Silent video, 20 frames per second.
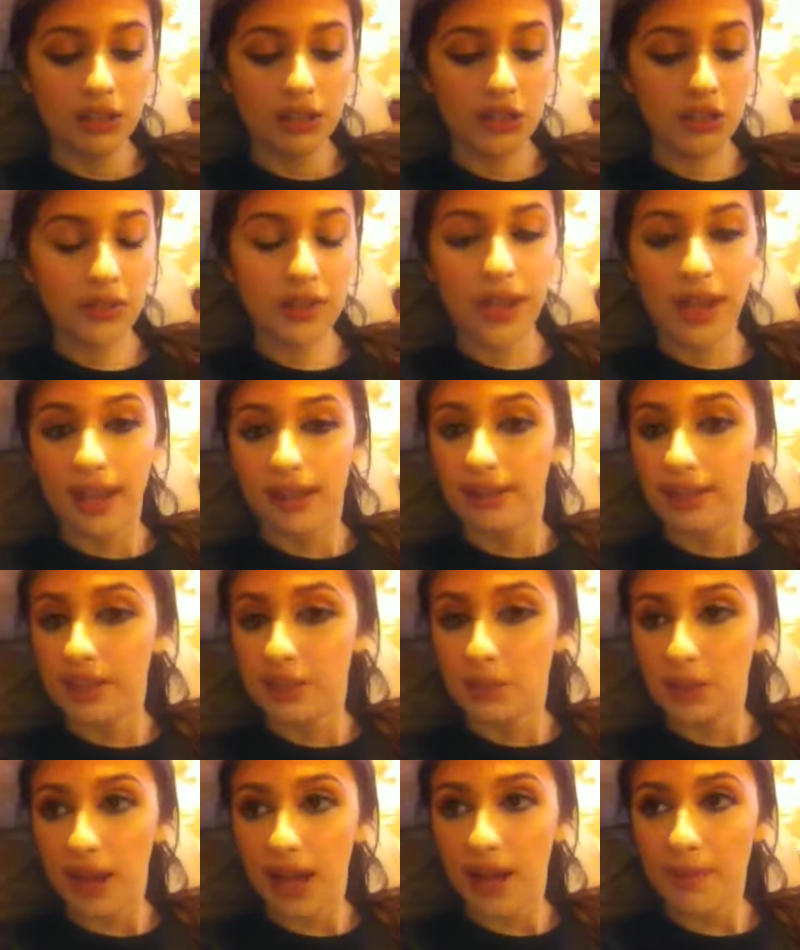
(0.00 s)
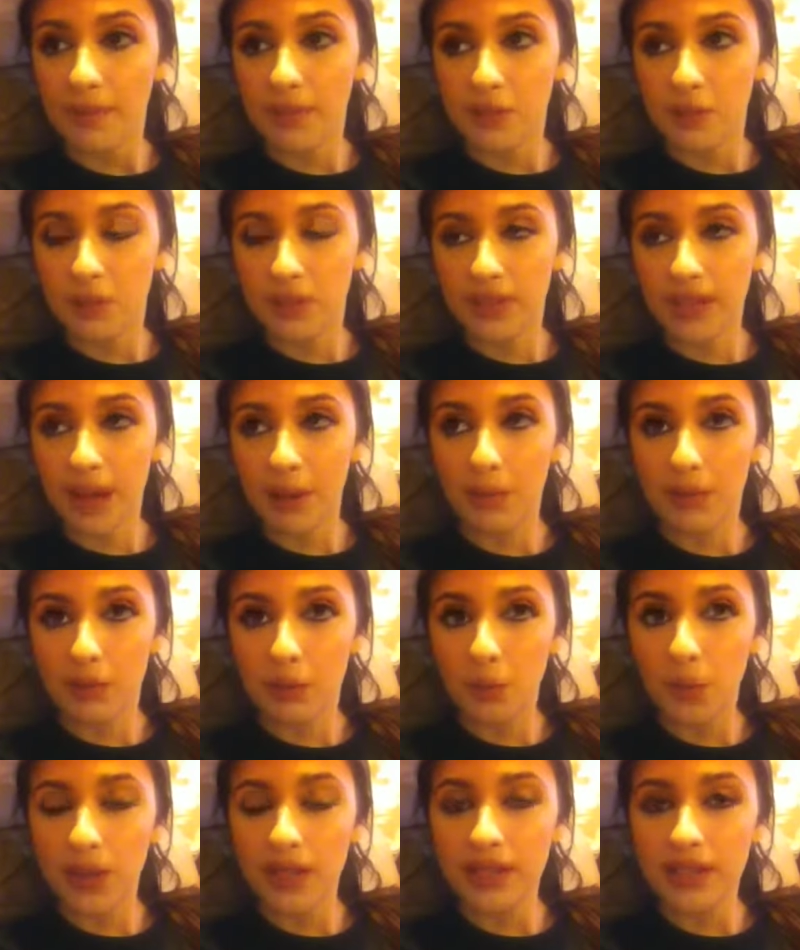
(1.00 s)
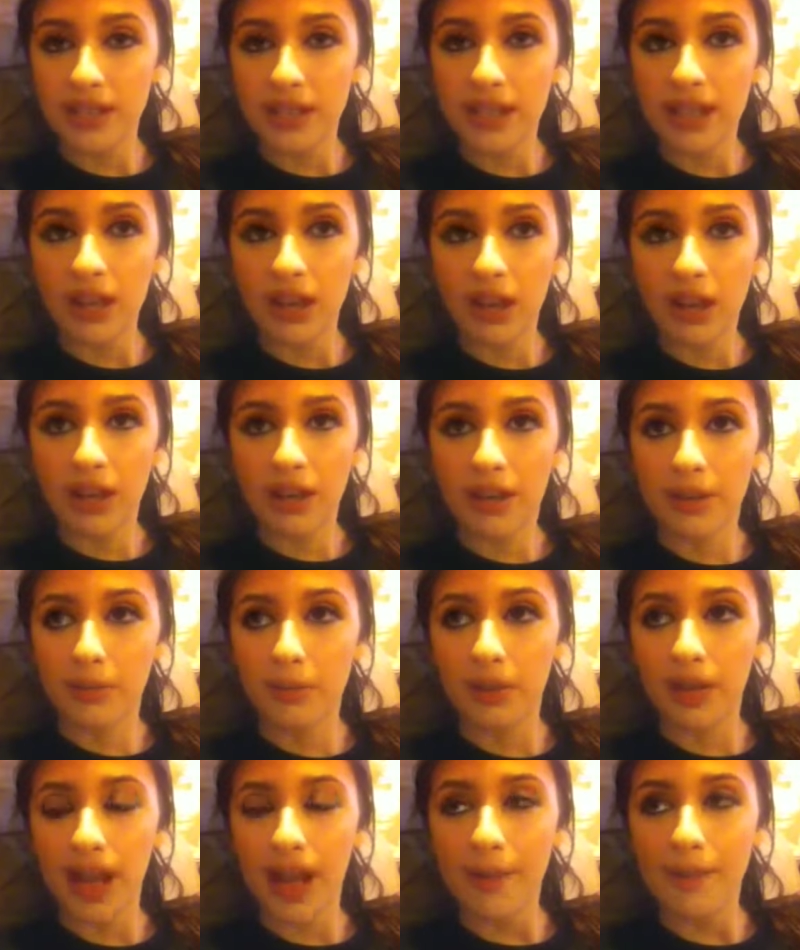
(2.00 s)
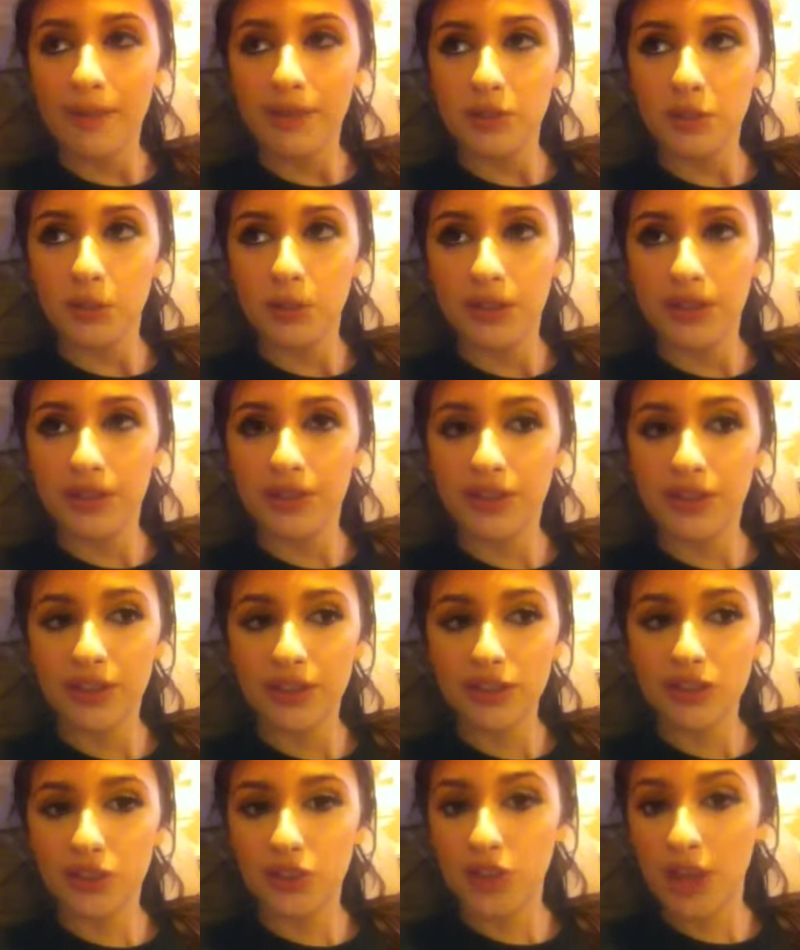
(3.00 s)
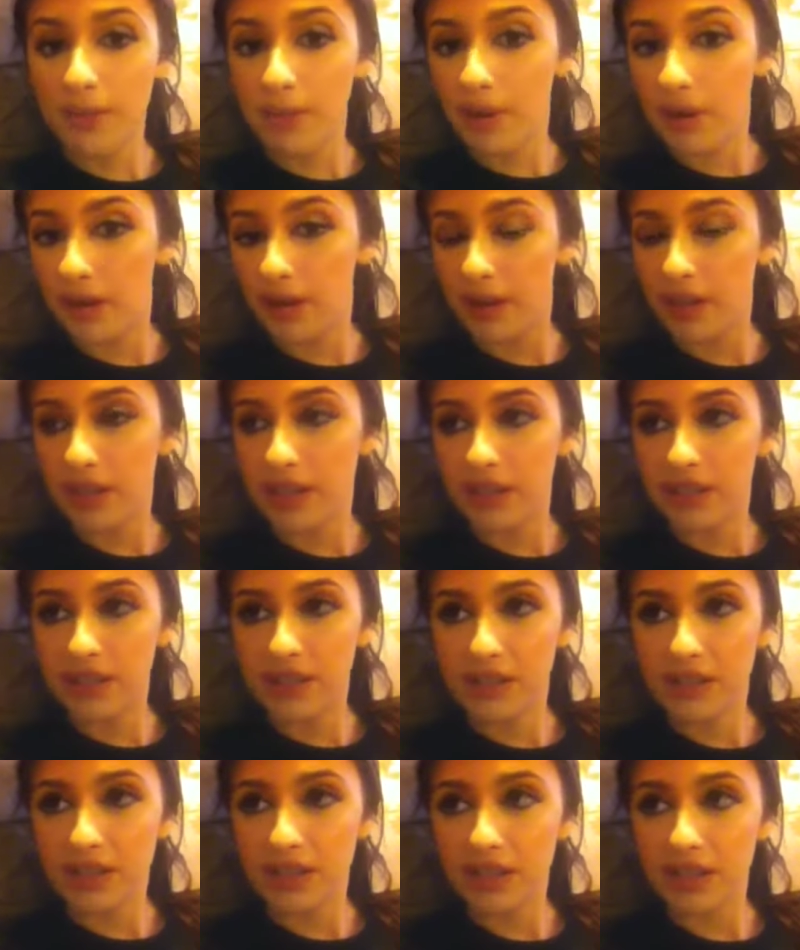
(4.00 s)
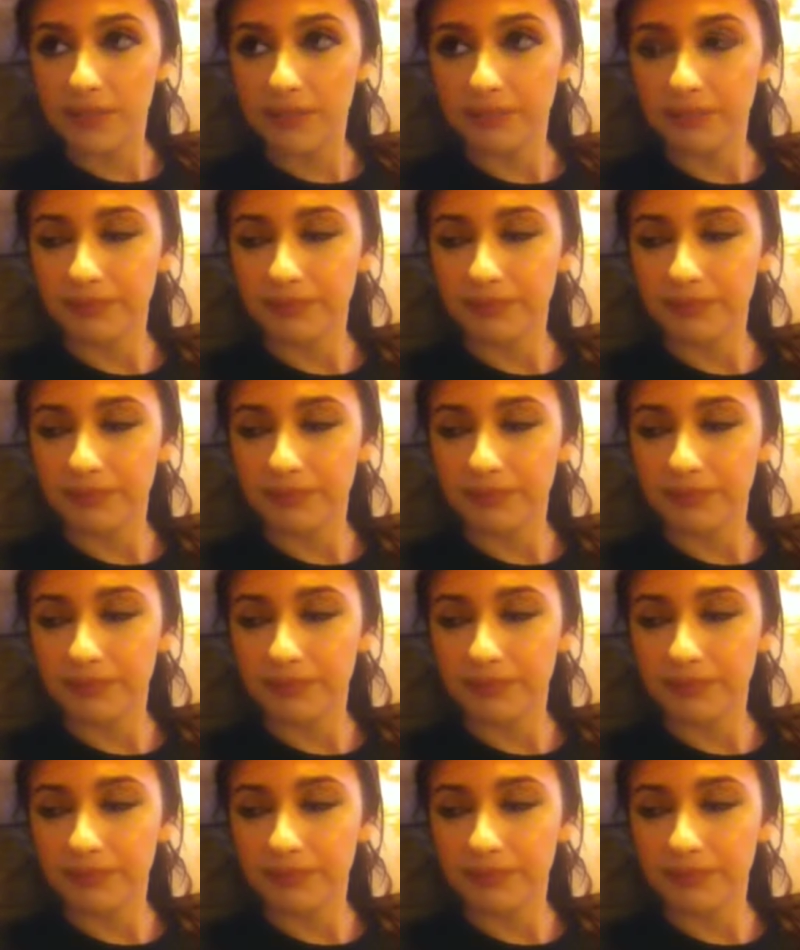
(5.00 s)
So yeah, that's what happens with that, with Wendy. What happens with Gemma is,